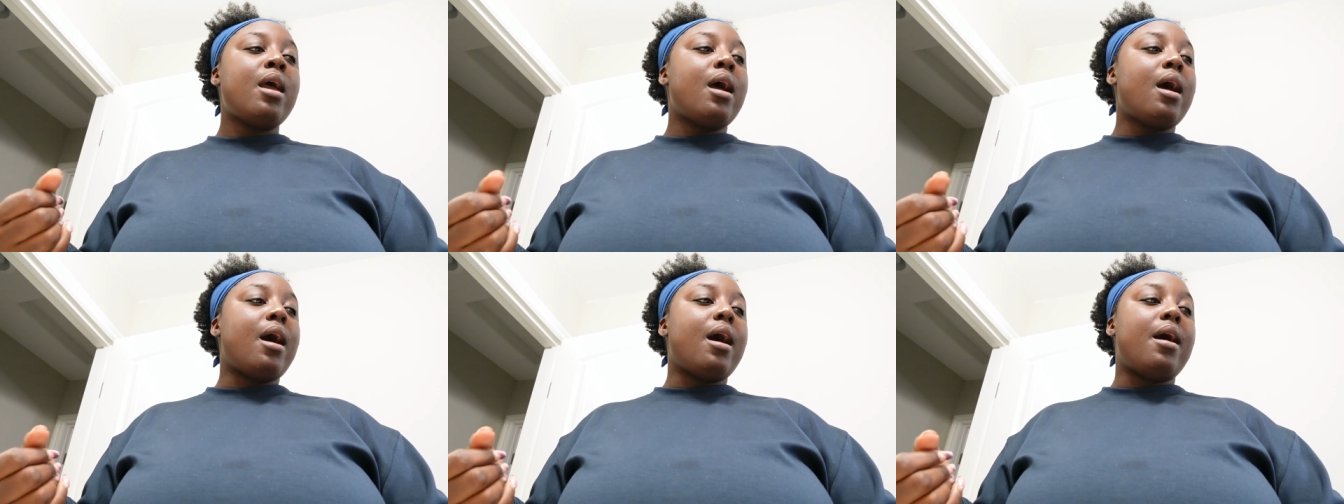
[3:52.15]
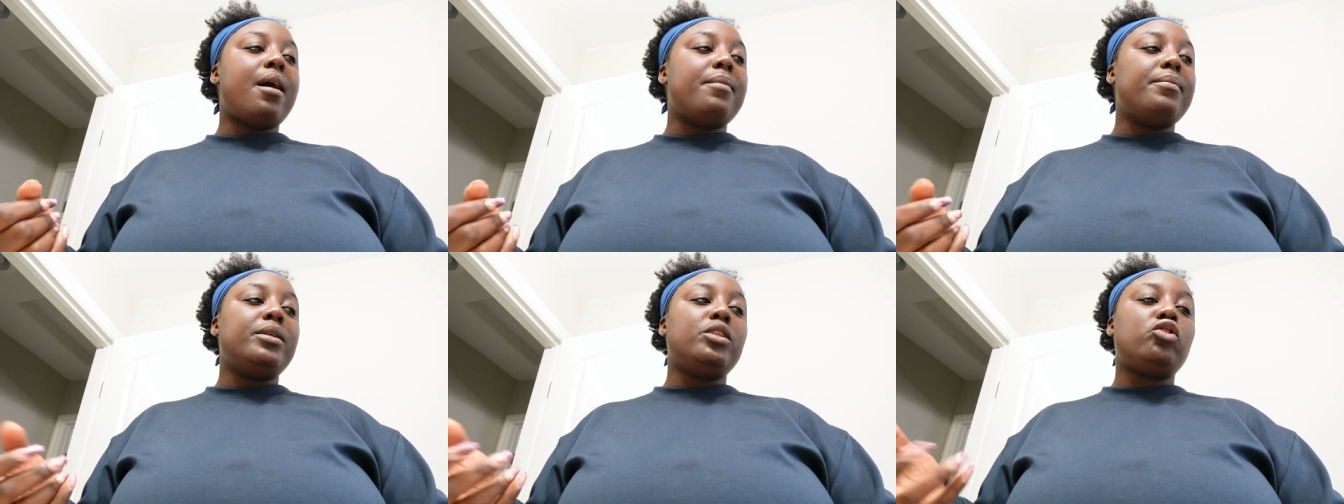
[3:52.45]

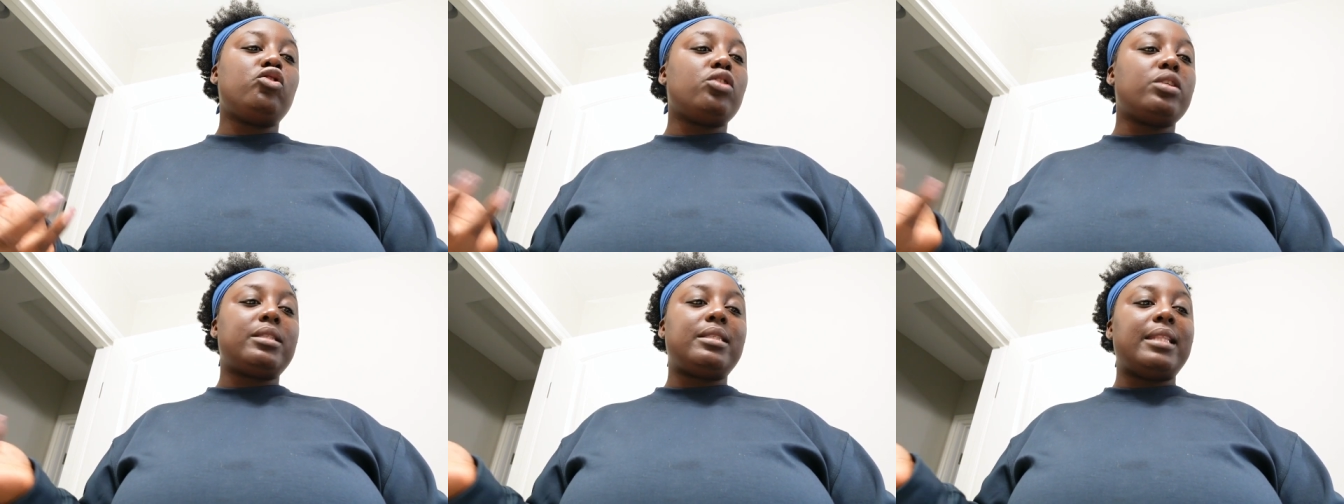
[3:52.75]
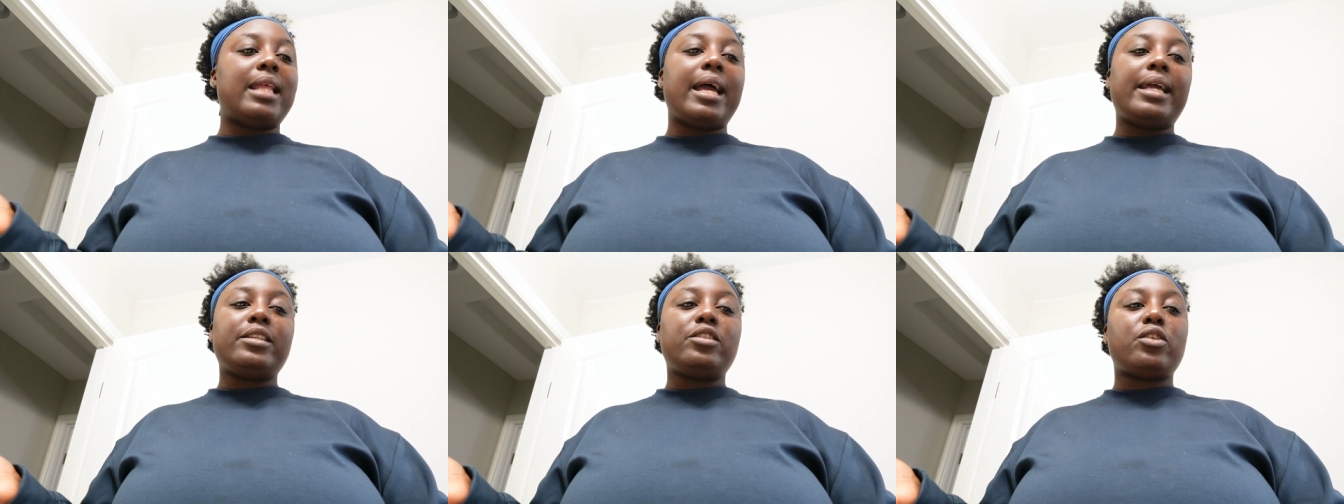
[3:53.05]
um, it's just
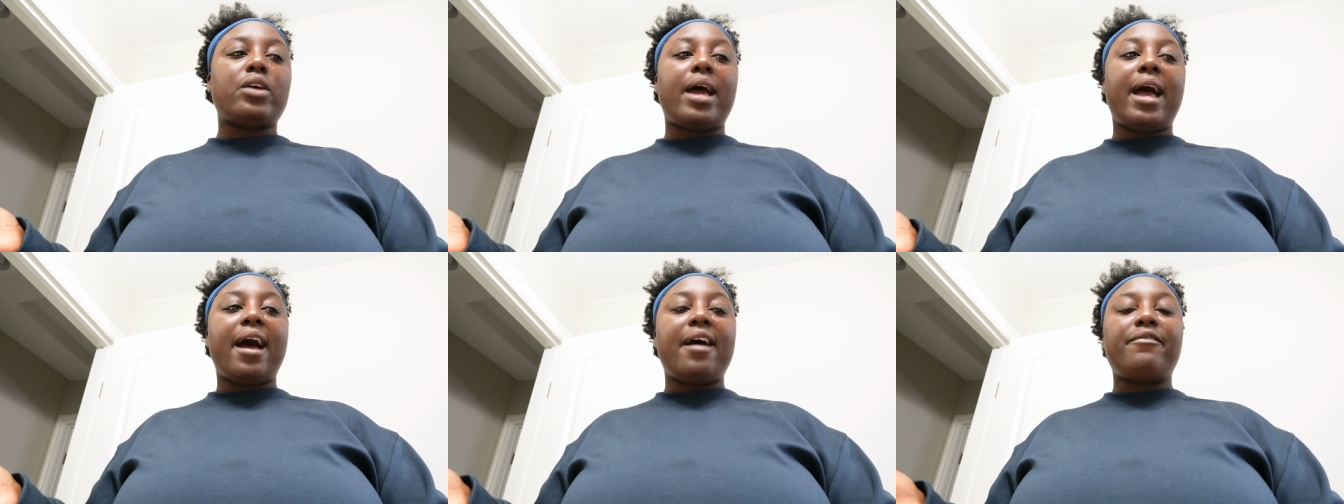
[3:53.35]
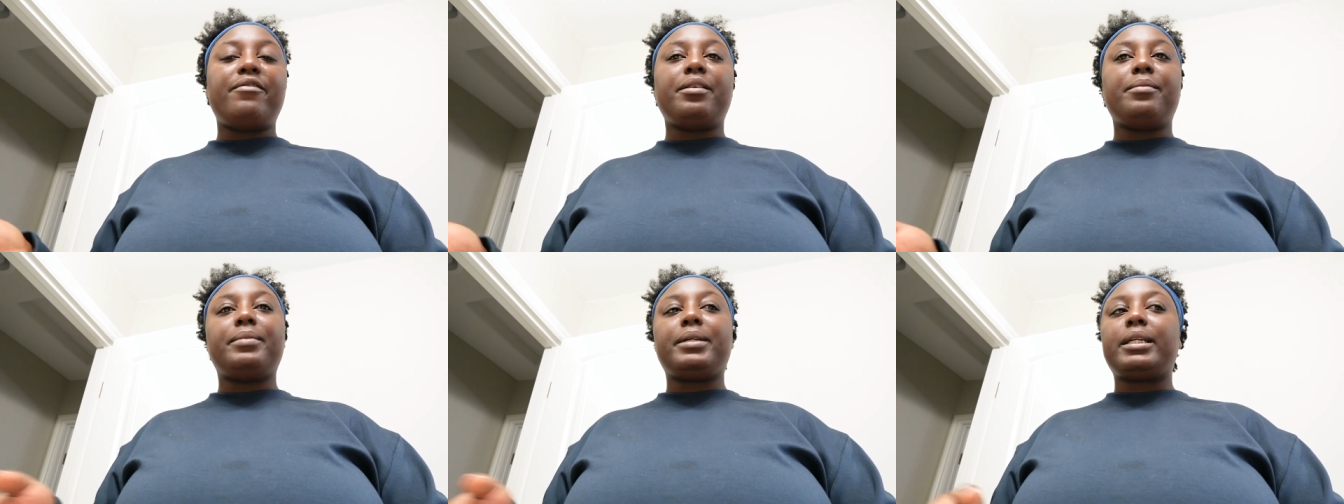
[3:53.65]
nice to
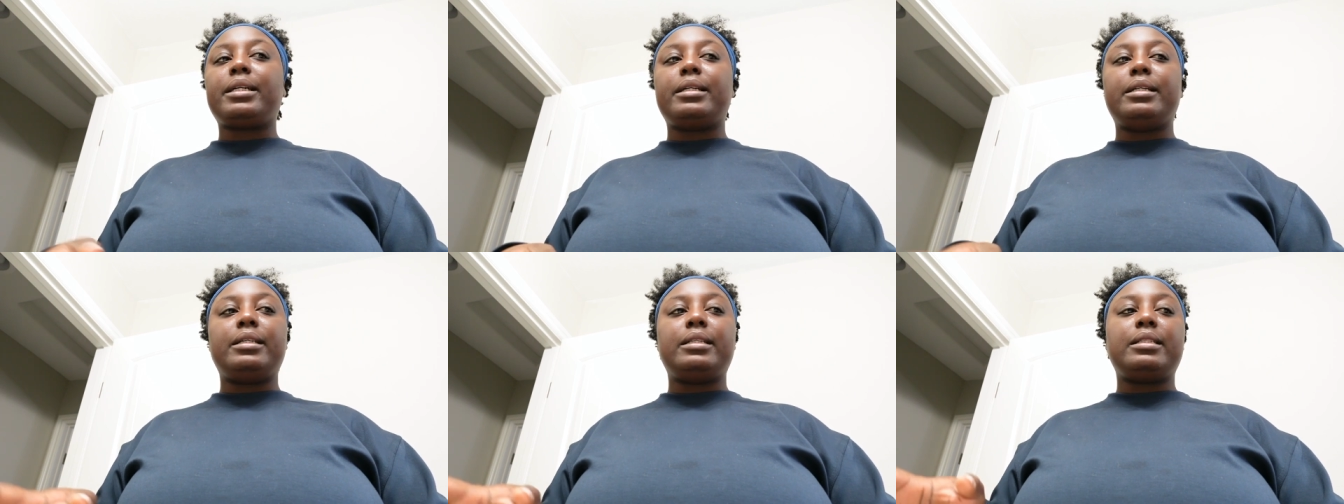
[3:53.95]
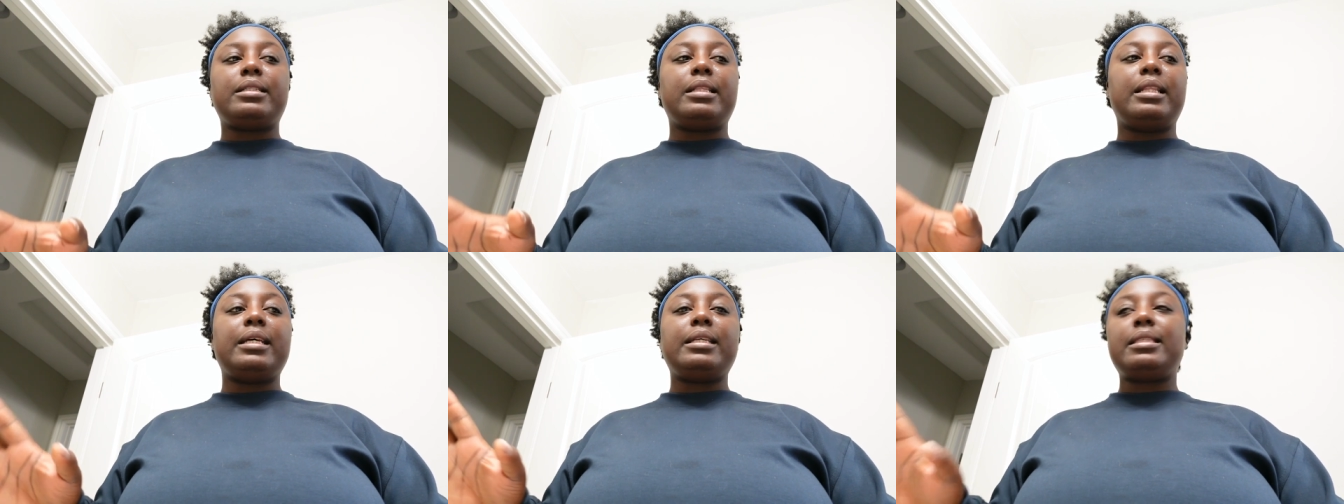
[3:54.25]
have it
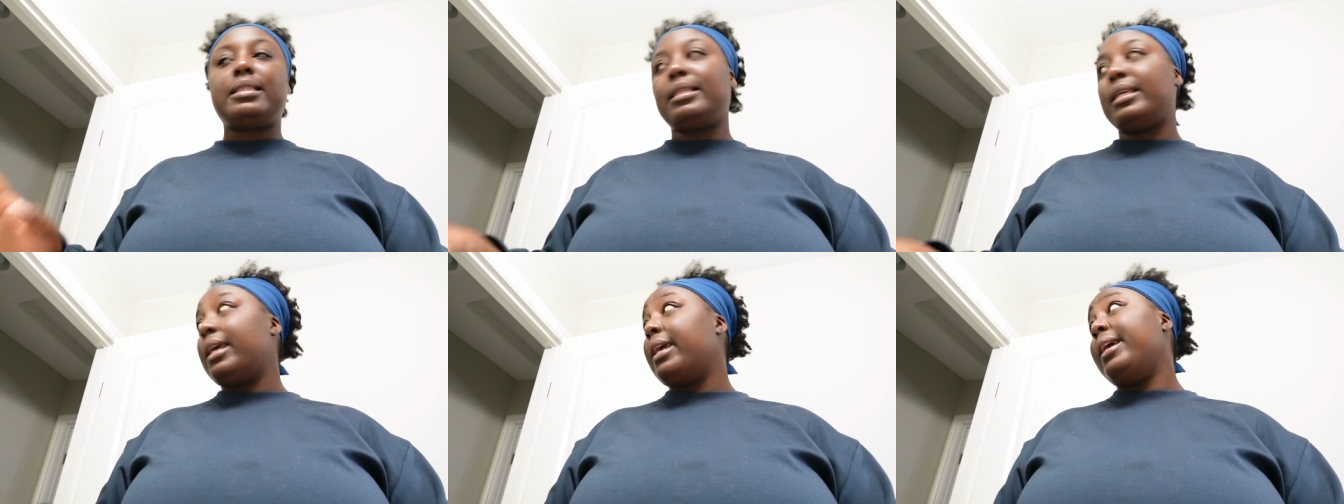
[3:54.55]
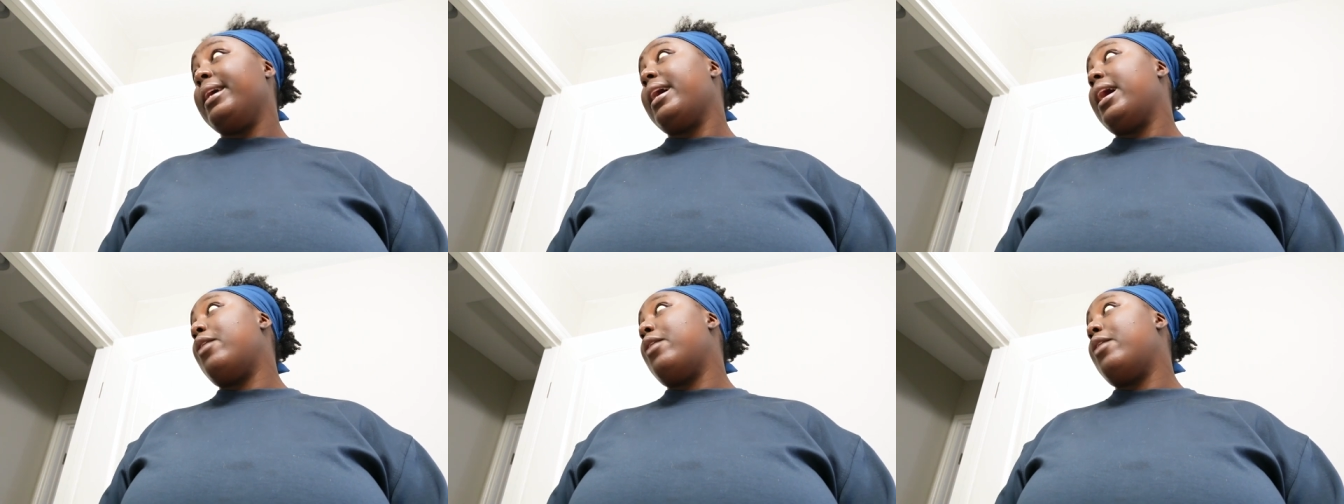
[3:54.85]
because let's say